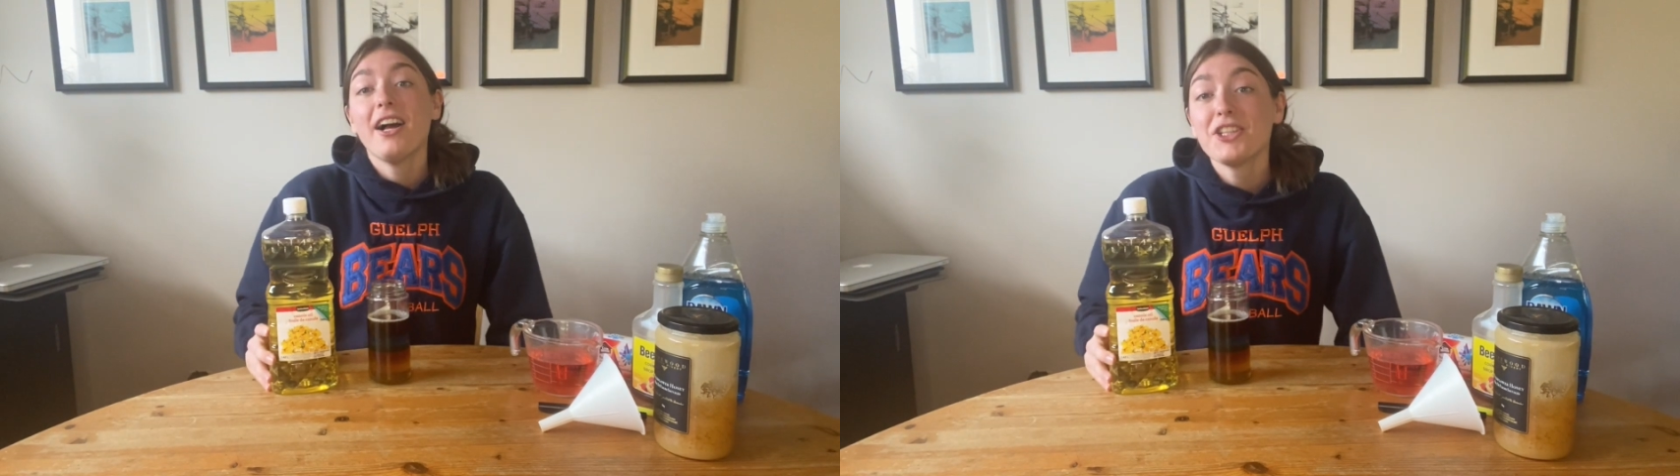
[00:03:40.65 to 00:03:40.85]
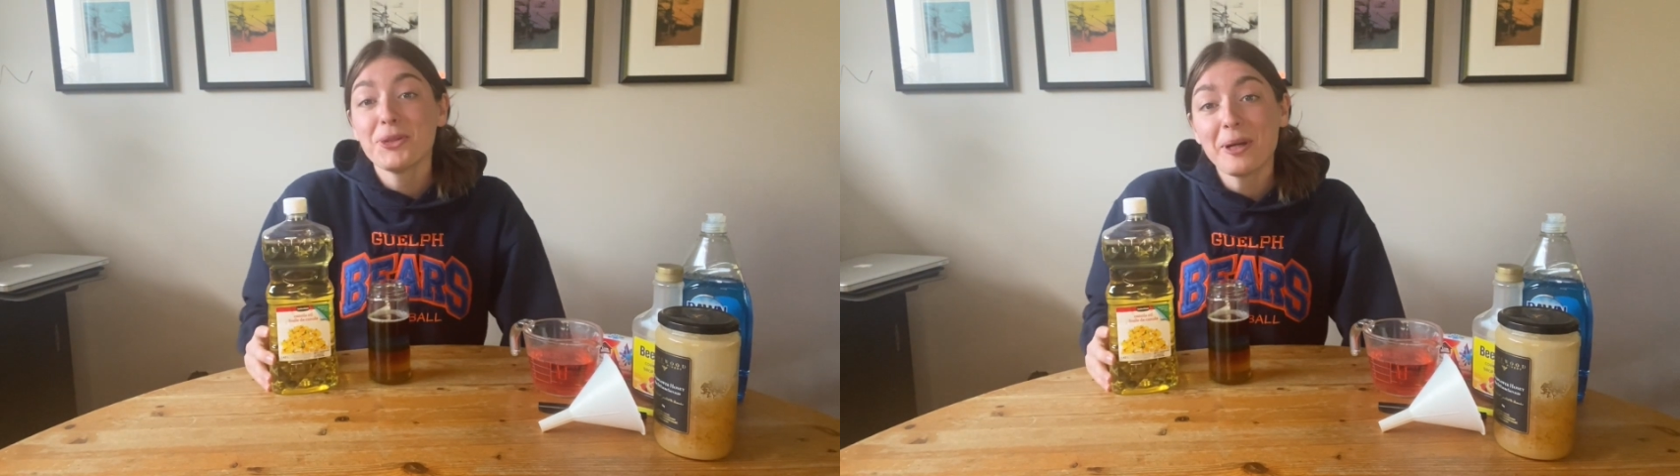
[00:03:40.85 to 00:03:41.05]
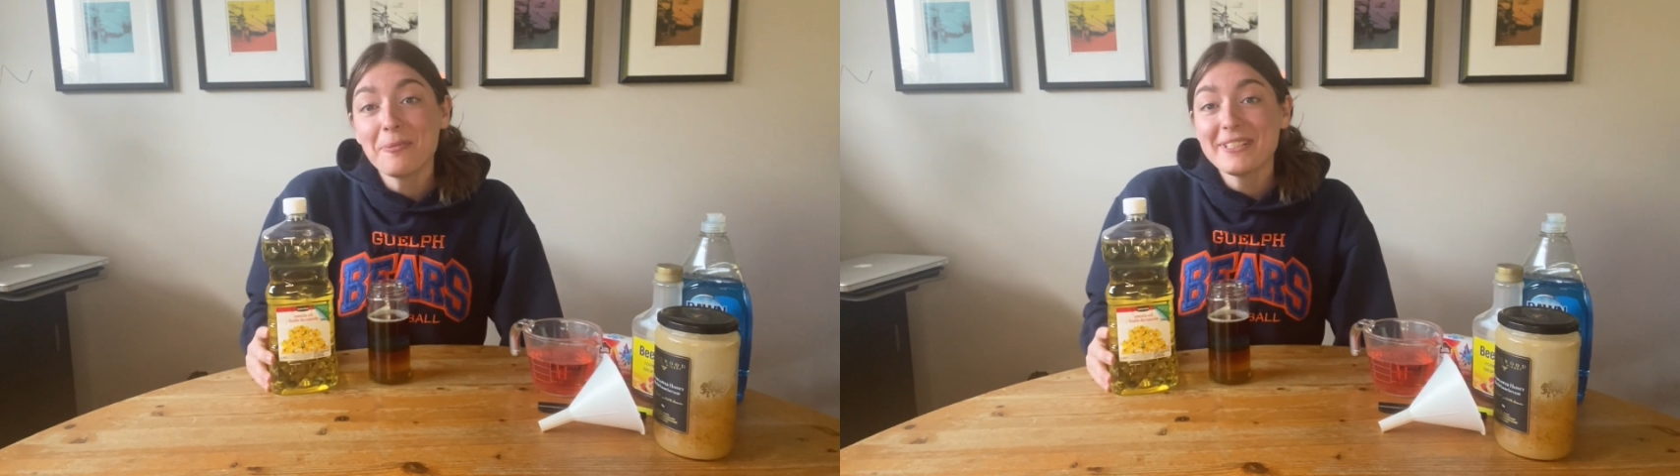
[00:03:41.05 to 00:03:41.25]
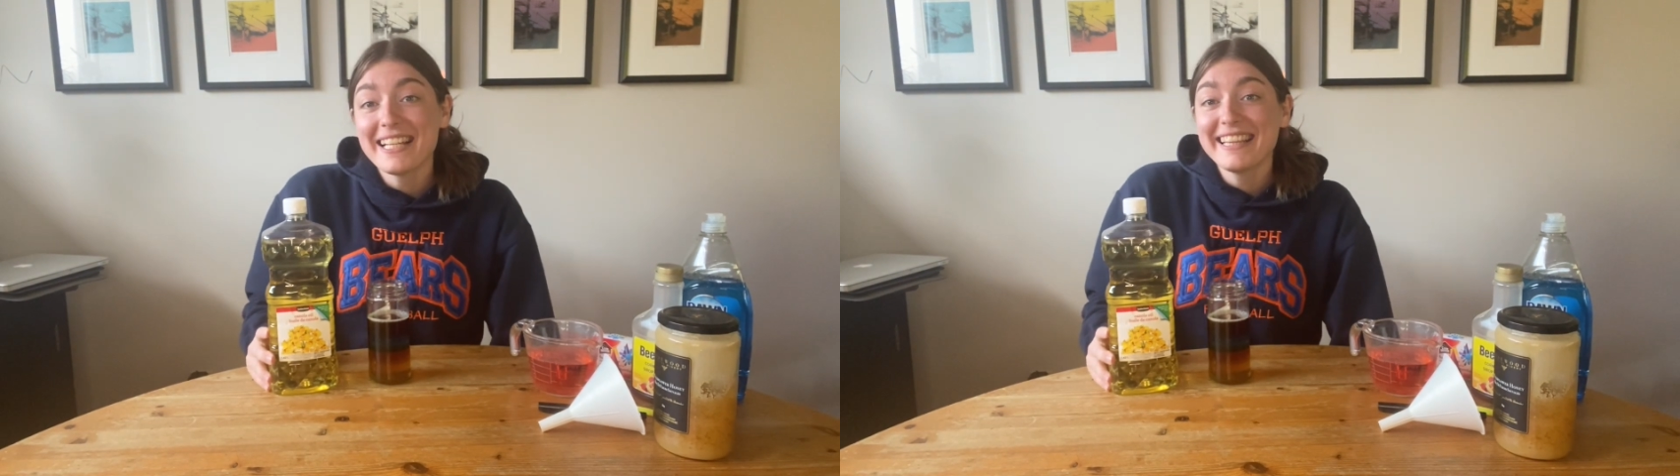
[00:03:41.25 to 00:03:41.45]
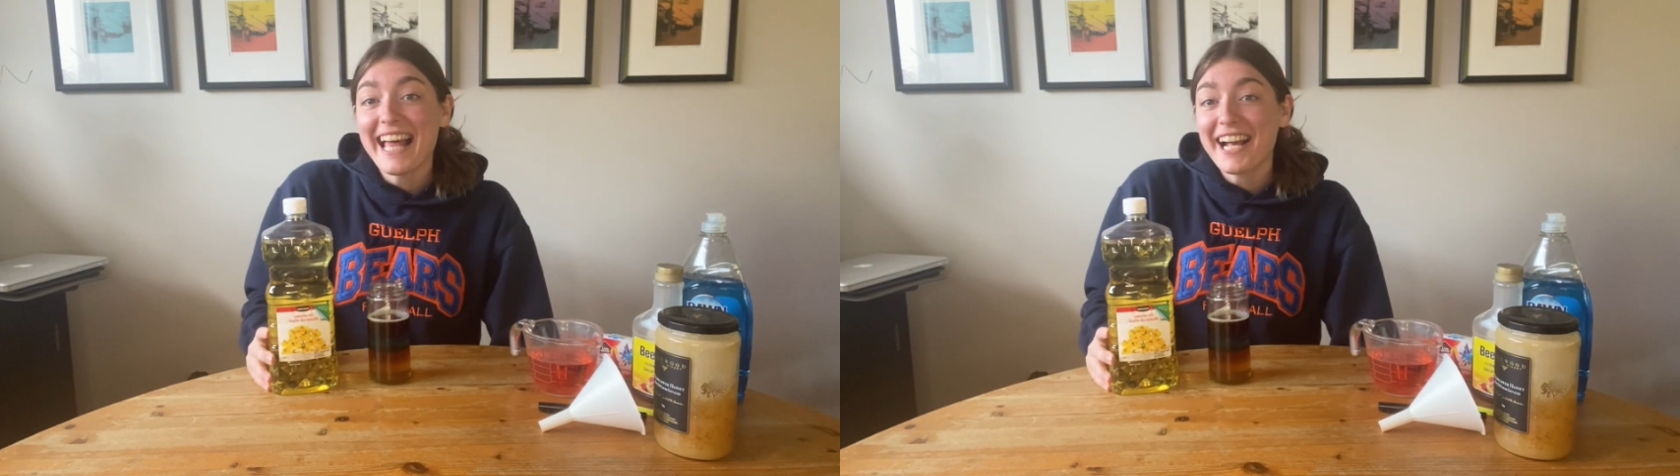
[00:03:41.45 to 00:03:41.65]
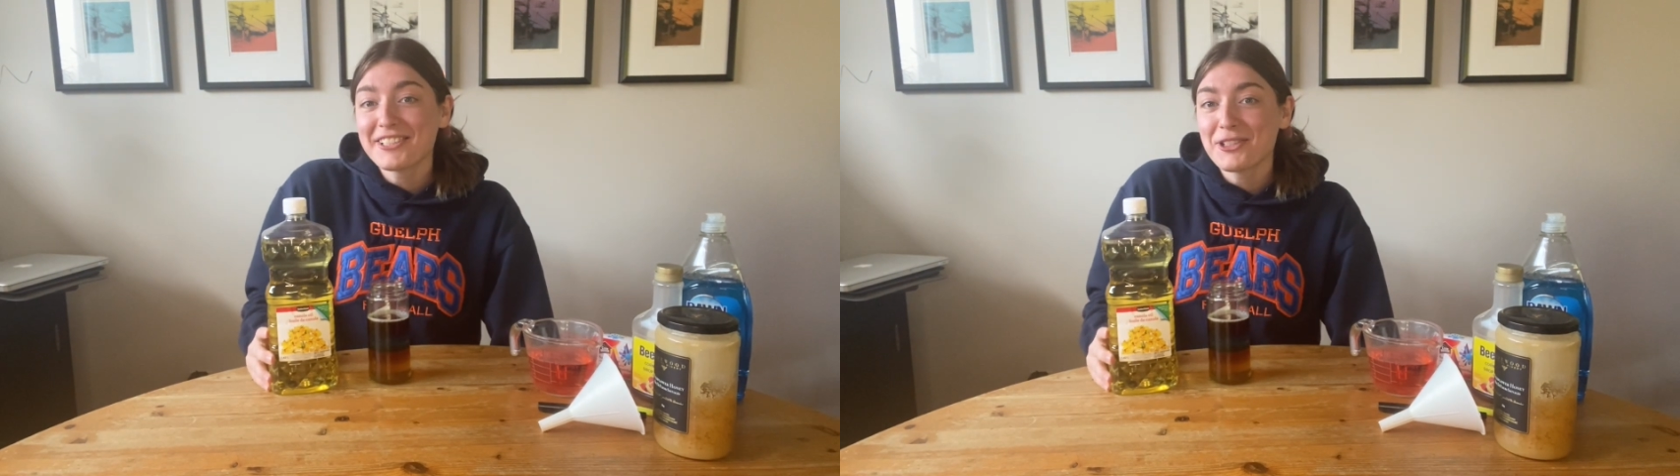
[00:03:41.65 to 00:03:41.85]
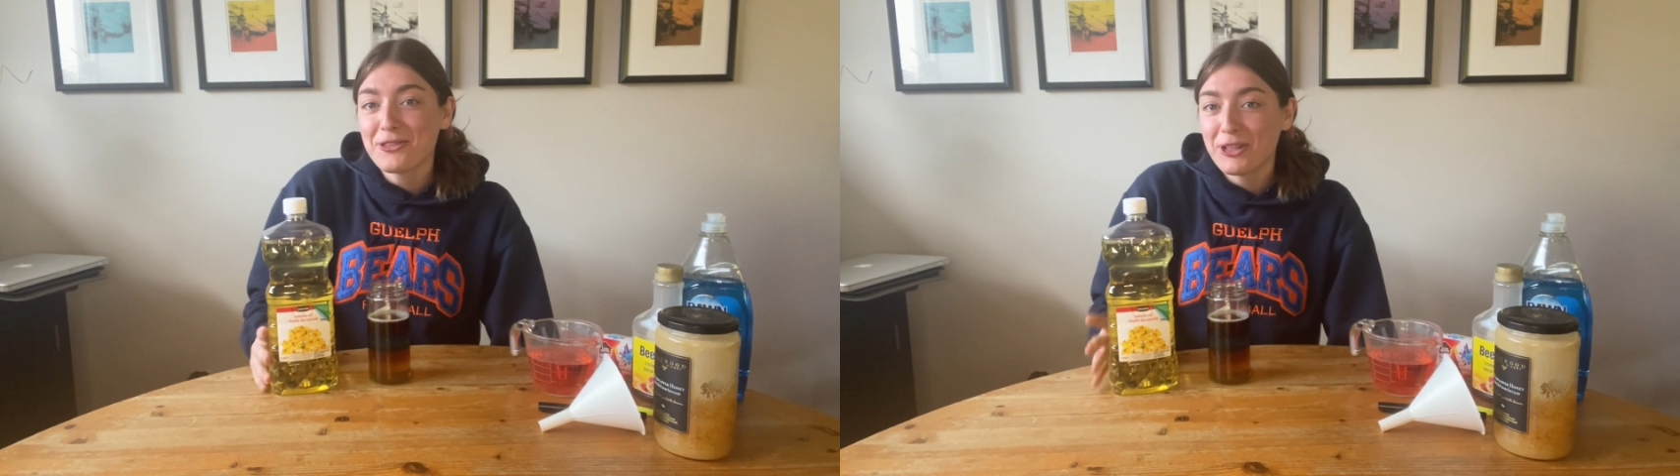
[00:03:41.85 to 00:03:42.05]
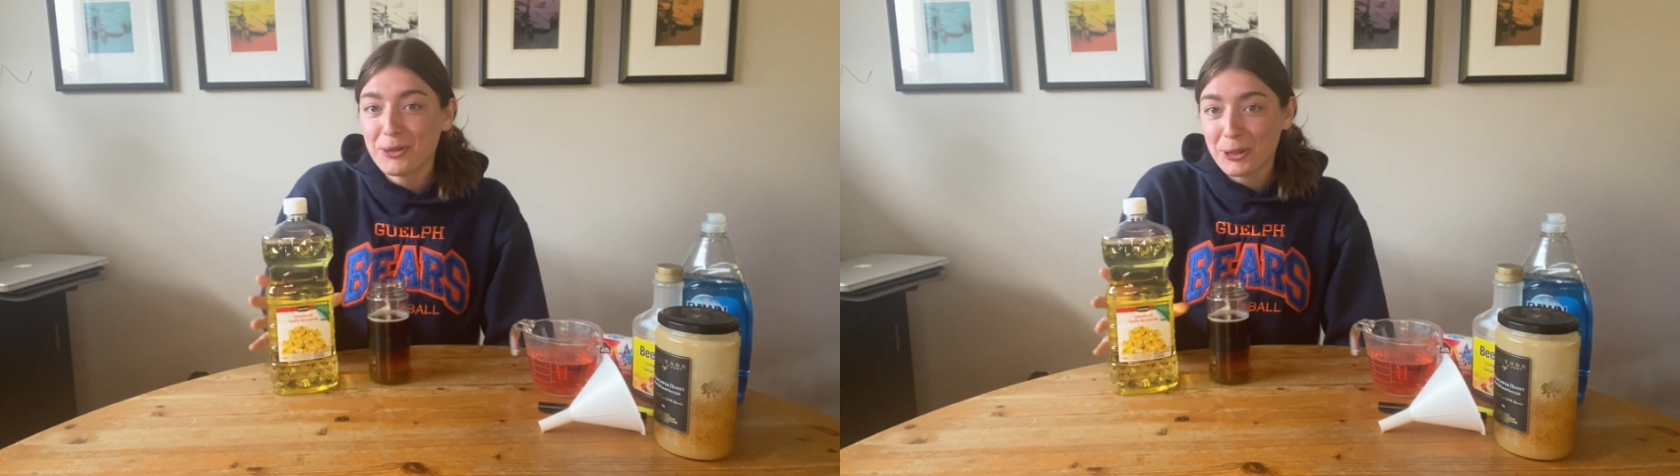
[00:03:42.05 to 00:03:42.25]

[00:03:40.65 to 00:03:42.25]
To represent the exosphere,